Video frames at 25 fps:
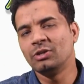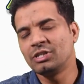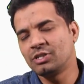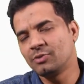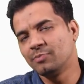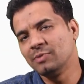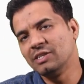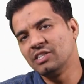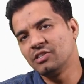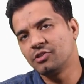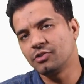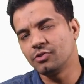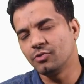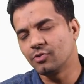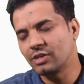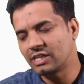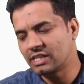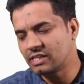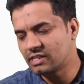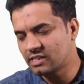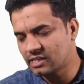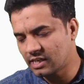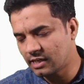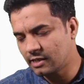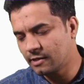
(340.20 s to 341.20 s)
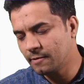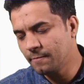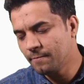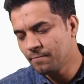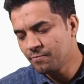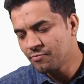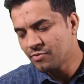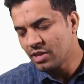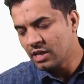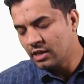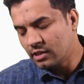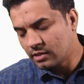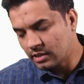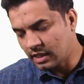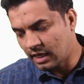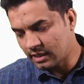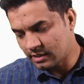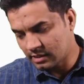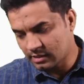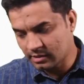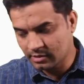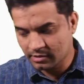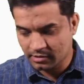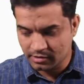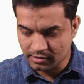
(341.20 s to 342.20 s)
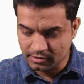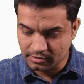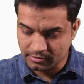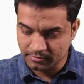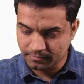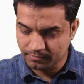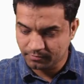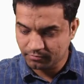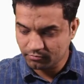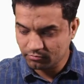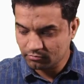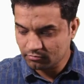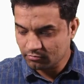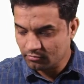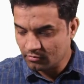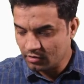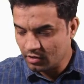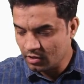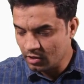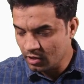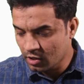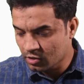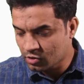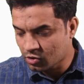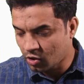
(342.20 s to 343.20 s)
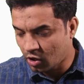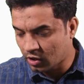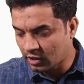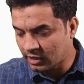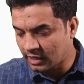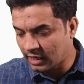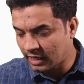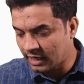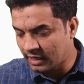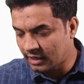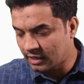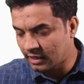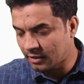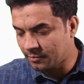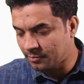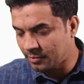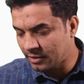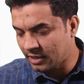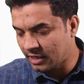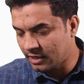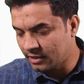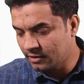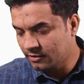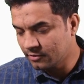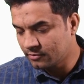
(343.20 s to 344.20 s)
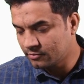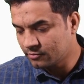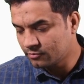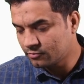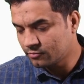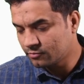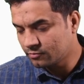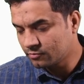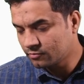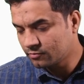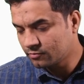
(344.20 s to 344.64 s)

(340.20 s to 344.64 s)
which means you can say that is concurrent API.